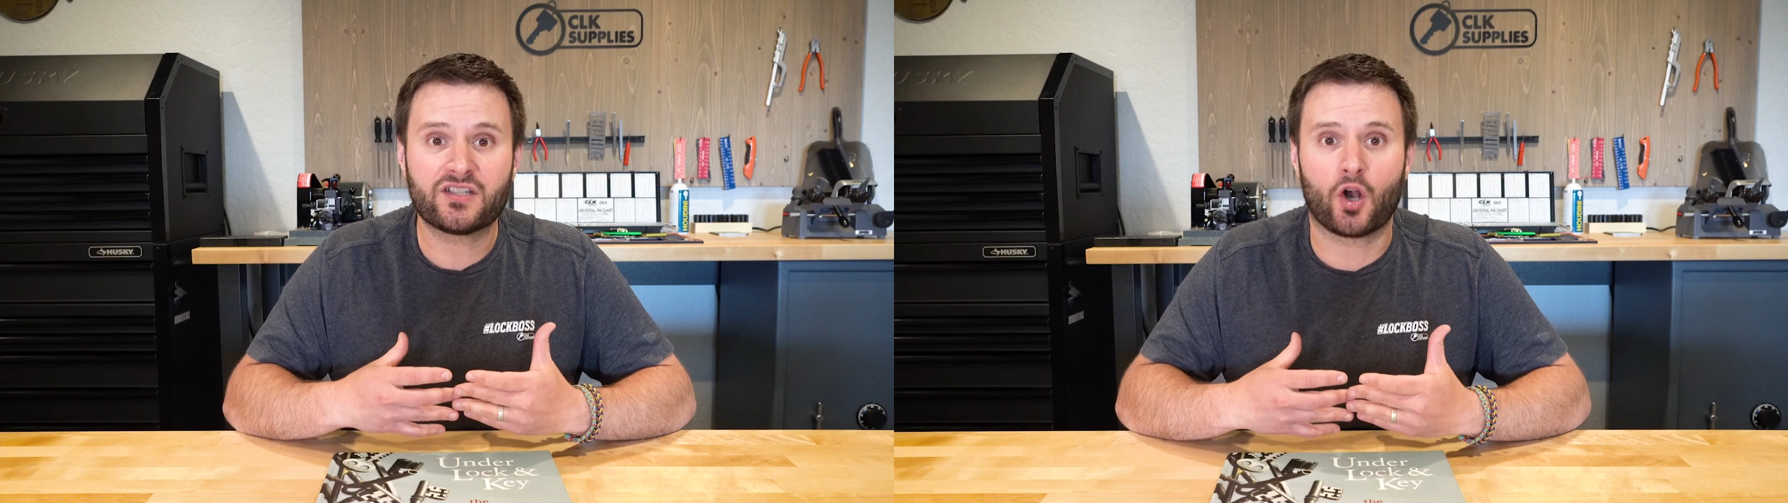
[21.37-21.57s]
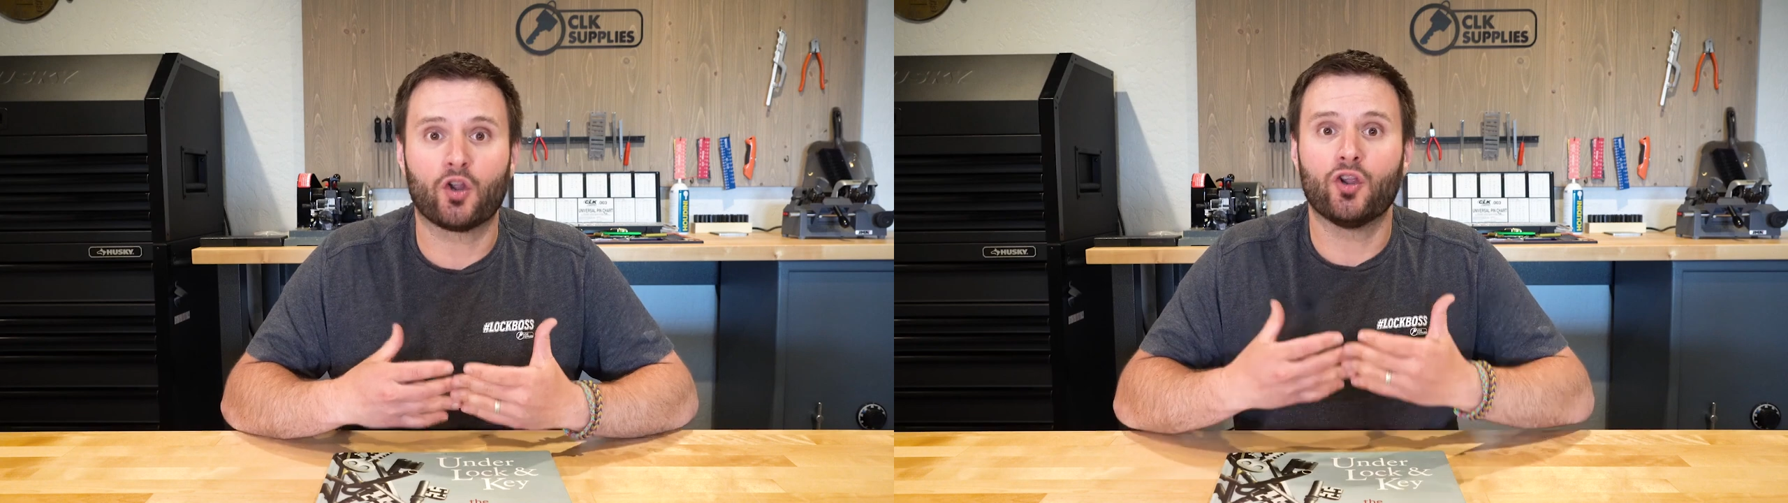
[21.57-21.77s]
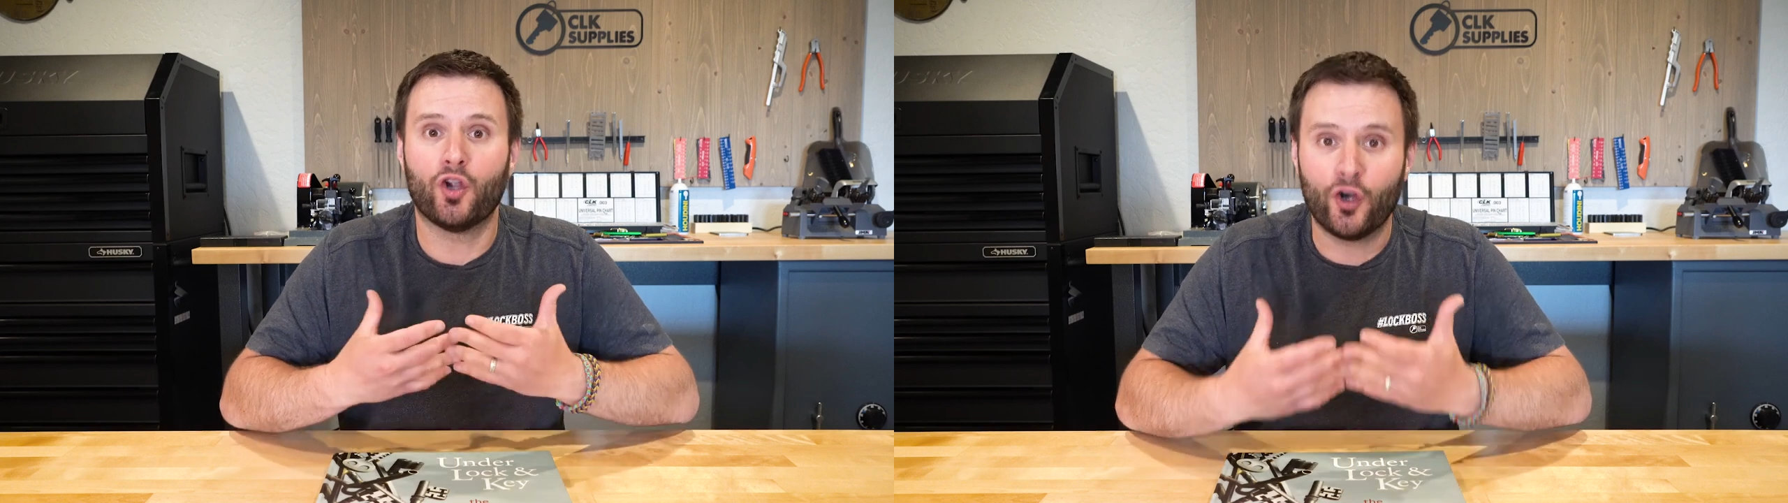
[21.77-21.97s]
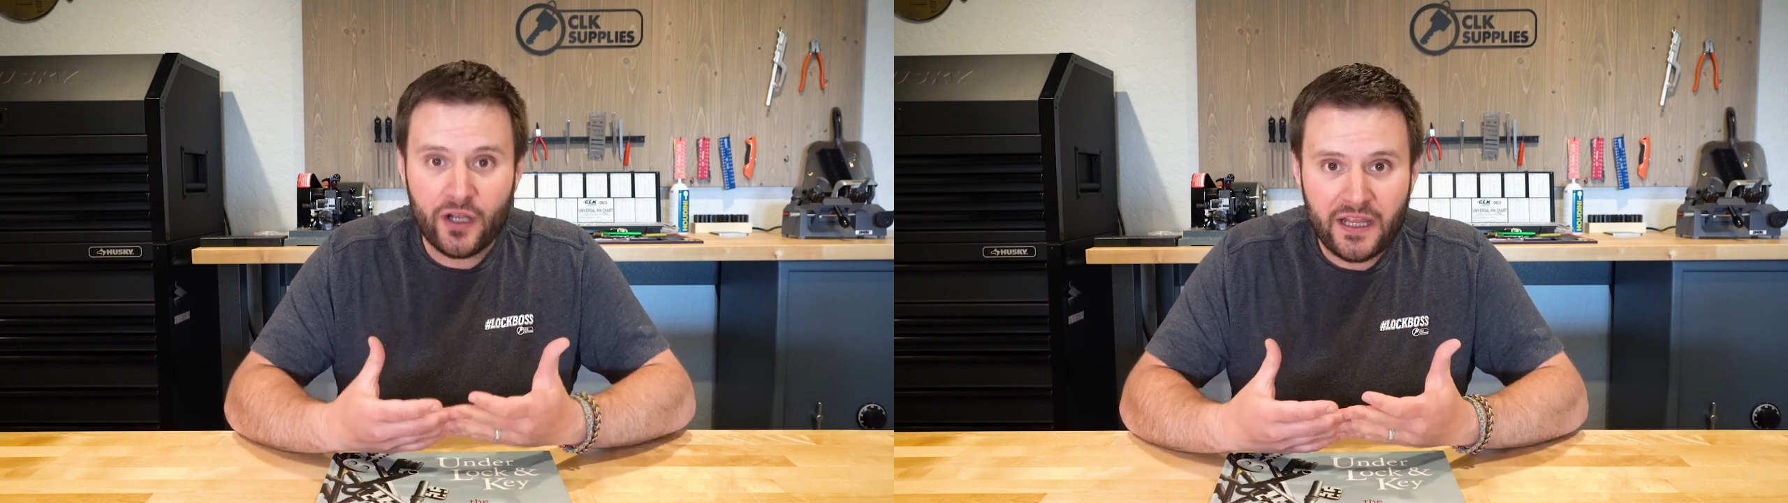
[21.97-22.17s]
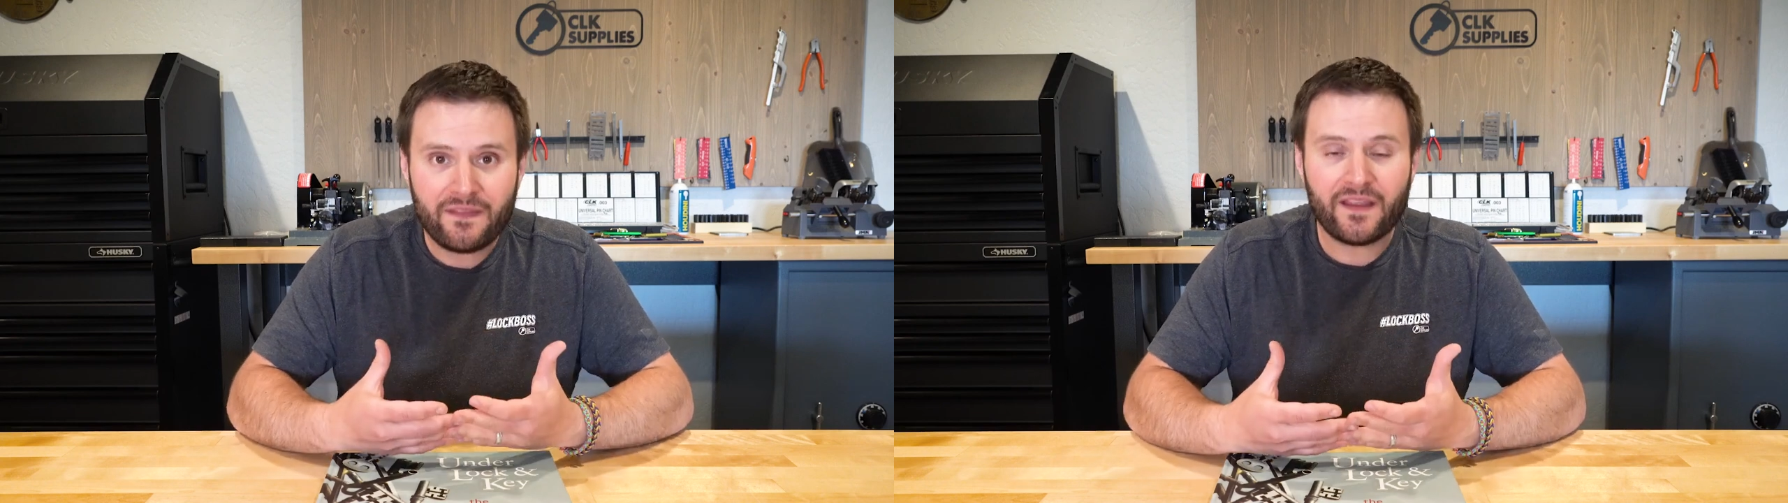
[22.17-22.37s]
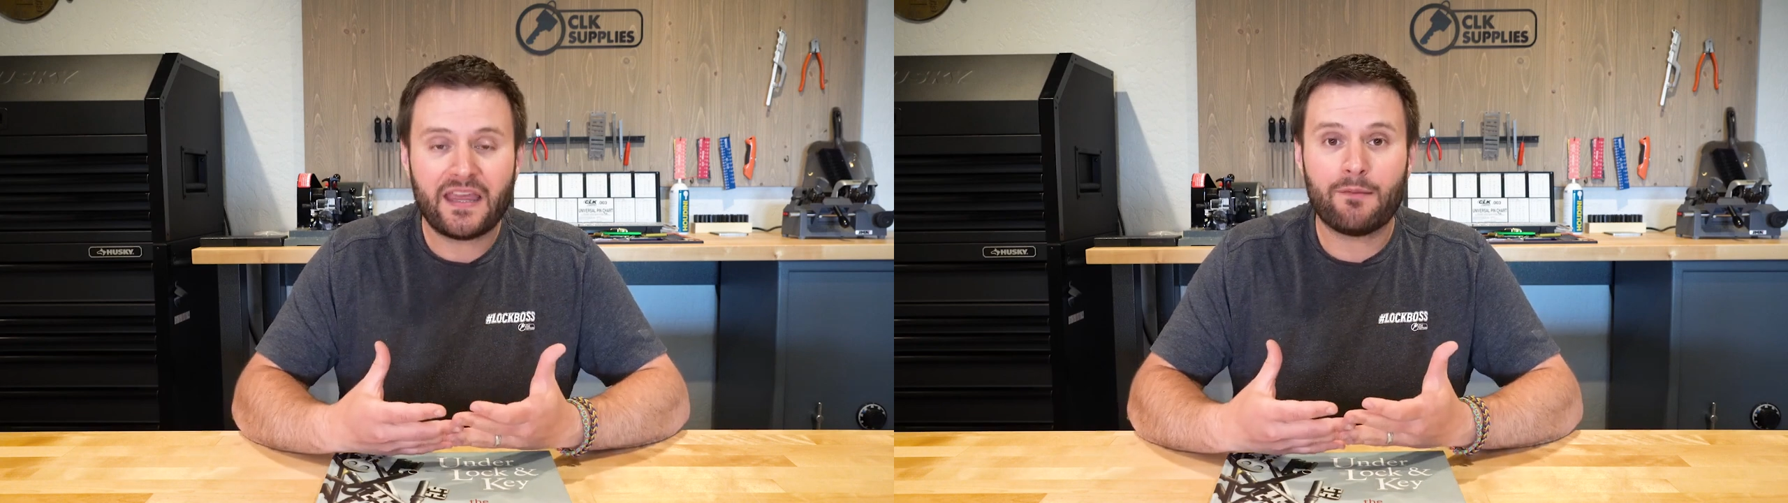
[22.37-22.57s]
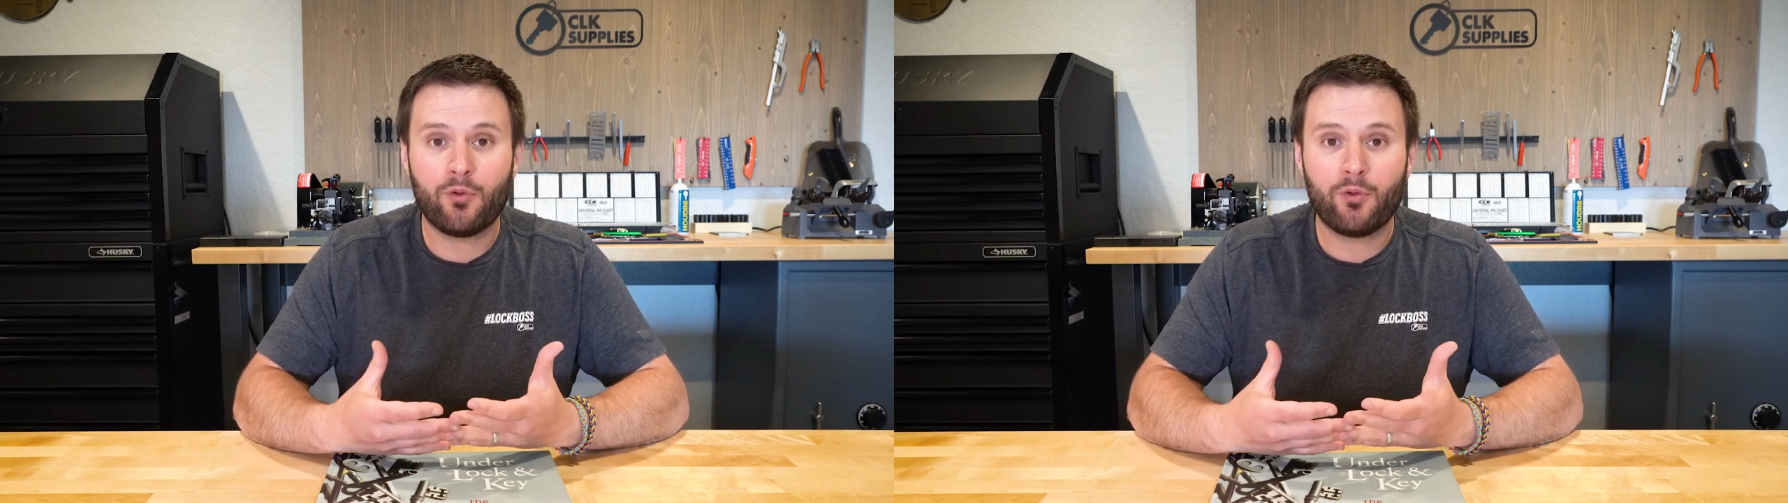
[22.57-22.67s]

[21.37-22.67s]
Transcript: start learning the key